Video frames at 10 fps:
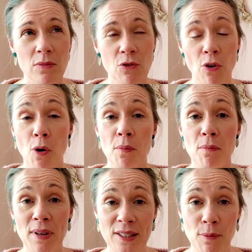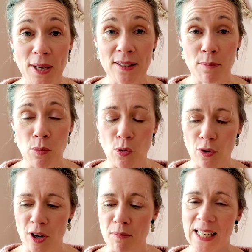from Mr. B's
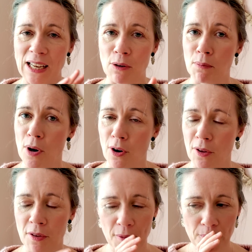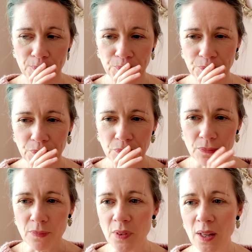Emporium down in Bath.
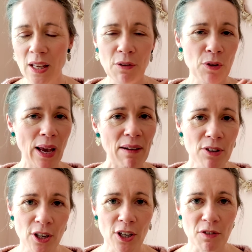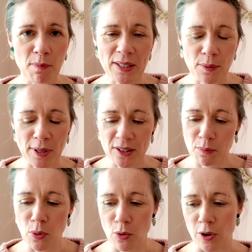If you haven't heard of Mr. B's
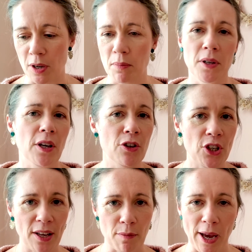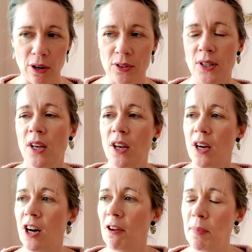Emporium, go check them out.
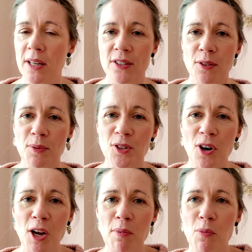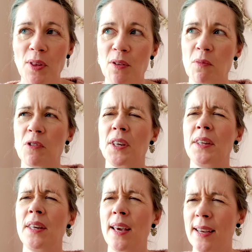I've been a subscriber with them for
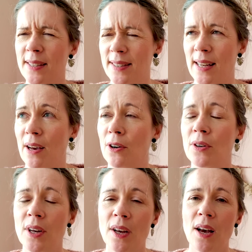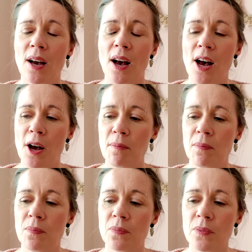years now.
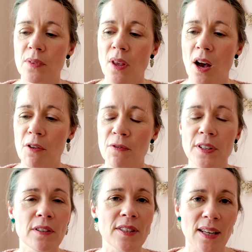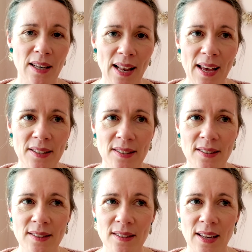I filled
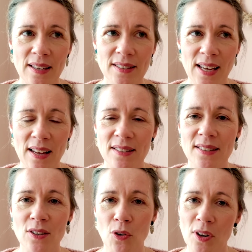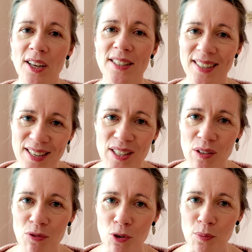less intense online dating
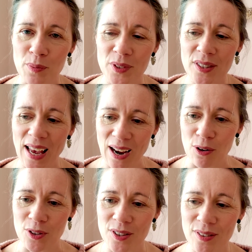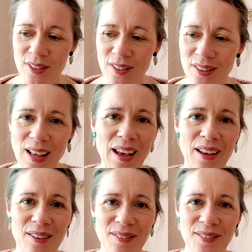forms out than
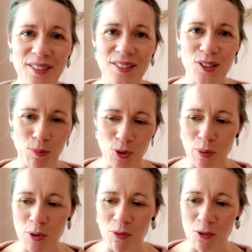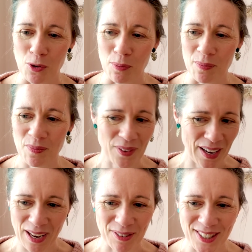their subscription form, I
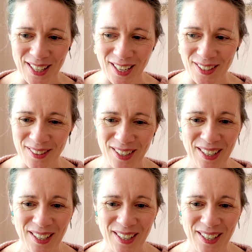have to say.